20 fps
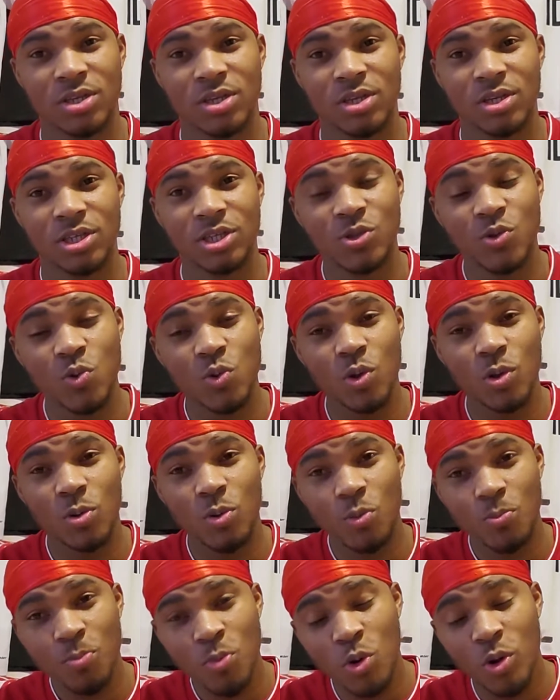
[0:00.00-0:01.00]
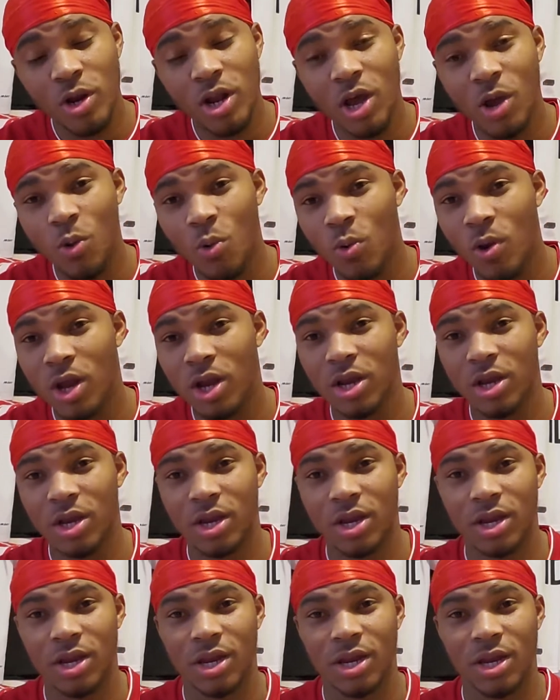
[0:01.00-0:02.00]
score more than one
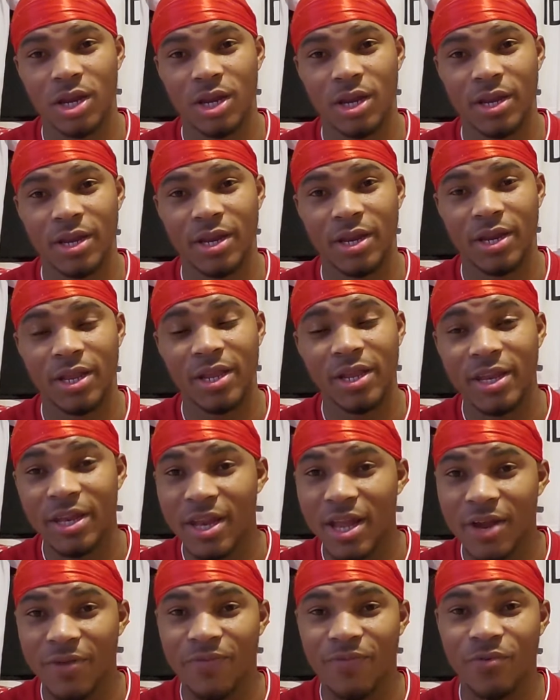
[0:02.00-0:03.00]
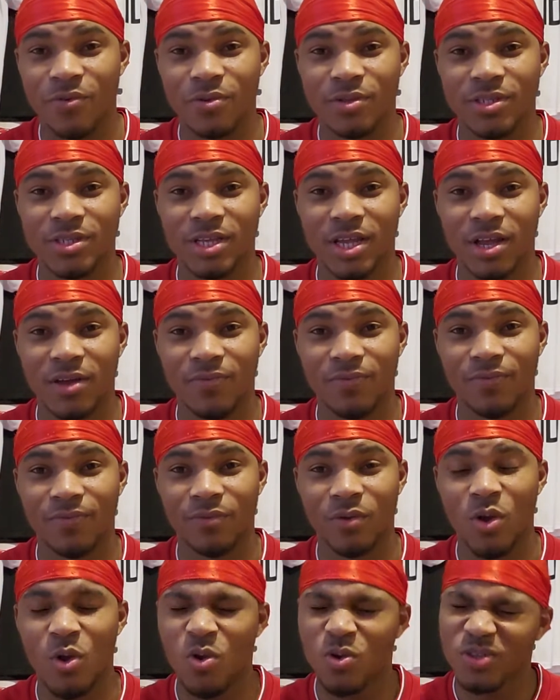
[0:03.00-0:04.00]
in that first half.
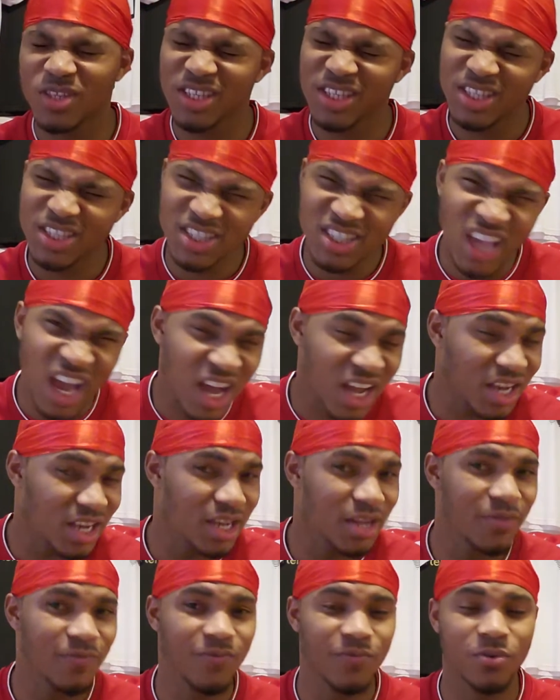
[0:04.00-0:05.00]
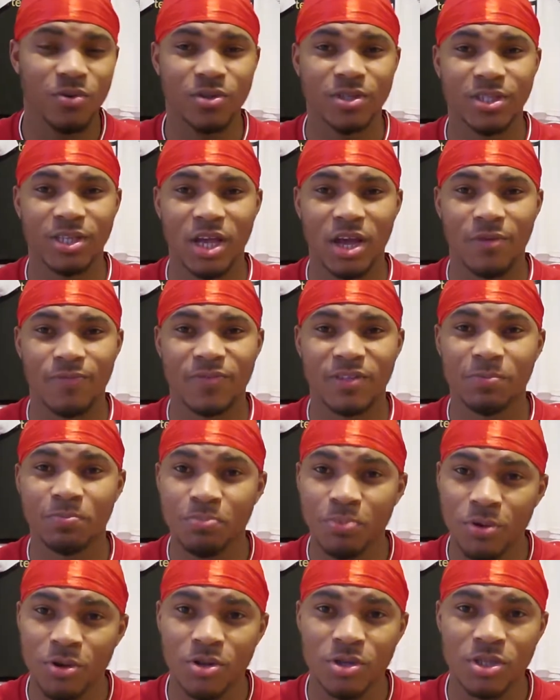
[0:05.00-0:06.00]
Outstanding first half.
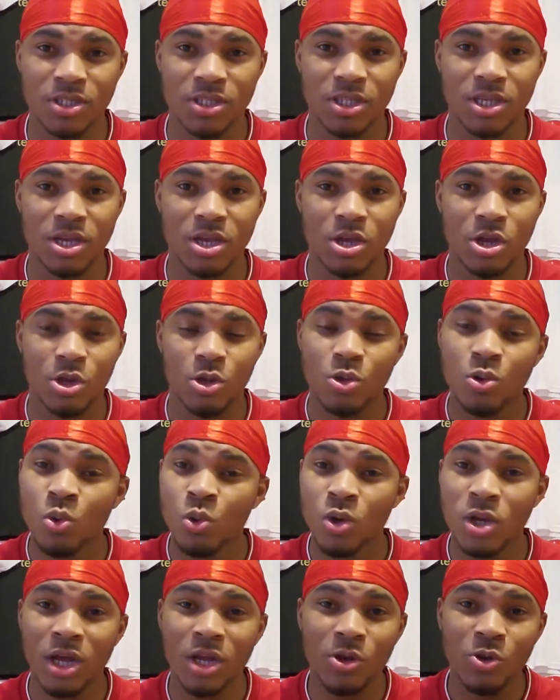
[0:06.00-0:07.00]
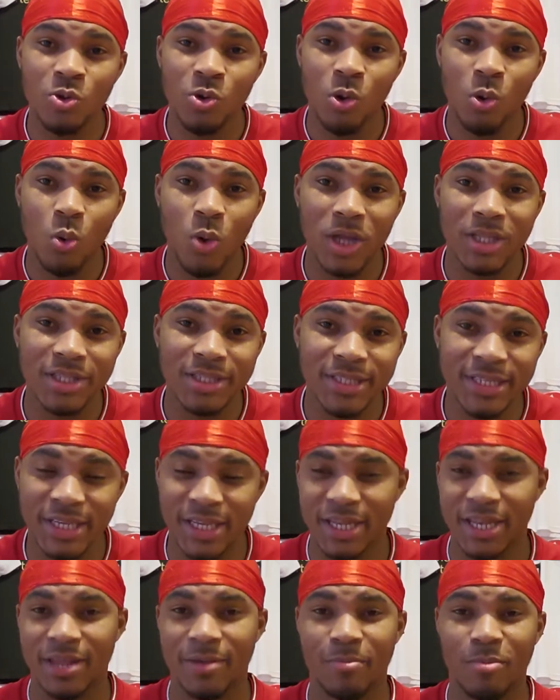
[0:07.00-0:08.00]
Spurs do not know what
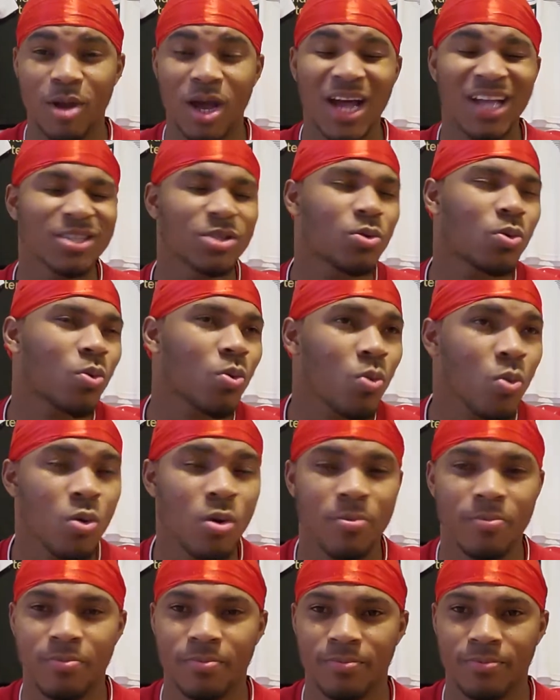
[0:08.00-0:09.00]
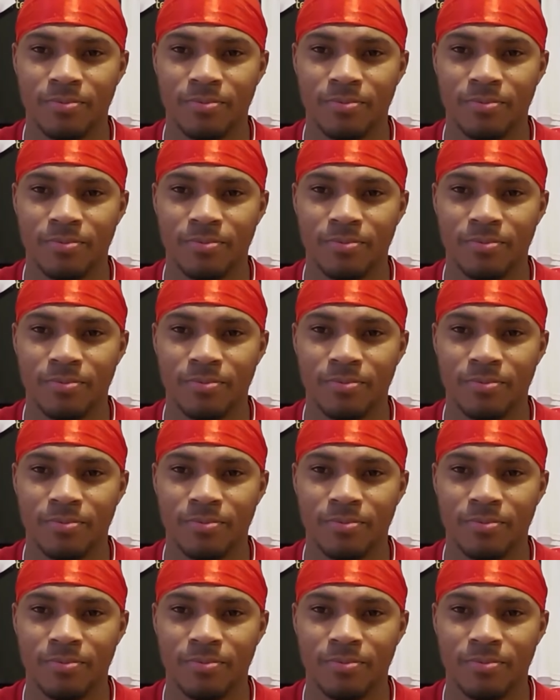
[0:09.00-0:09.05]
take them at home.